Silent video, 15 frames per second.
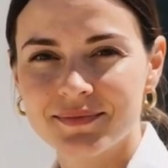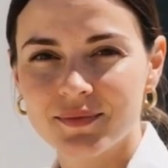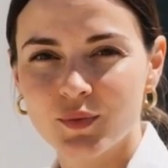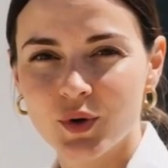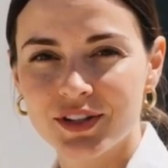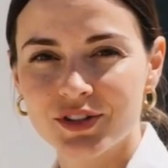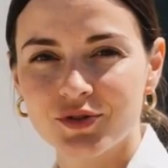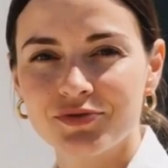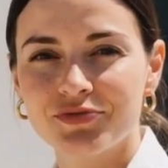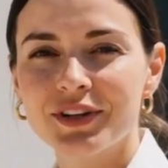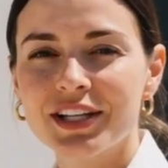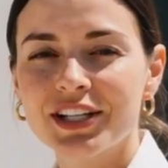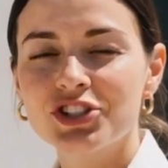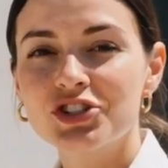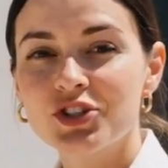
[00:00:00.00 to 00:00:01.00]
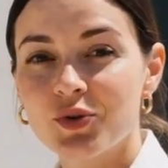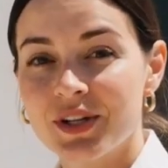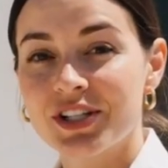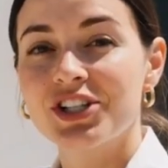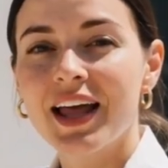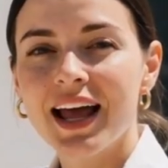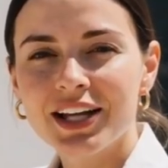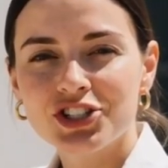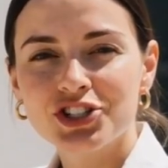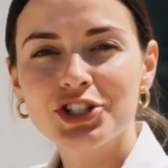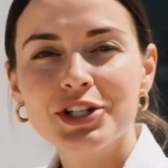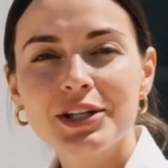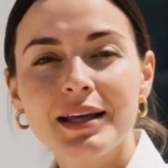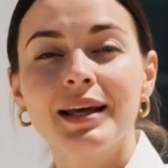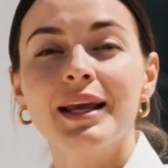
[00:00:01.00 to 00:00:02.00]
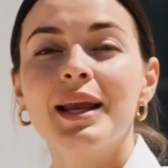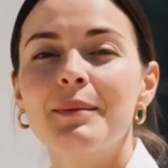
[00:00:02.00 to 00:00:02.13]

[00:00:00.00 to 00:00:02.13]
When you've finished your injection,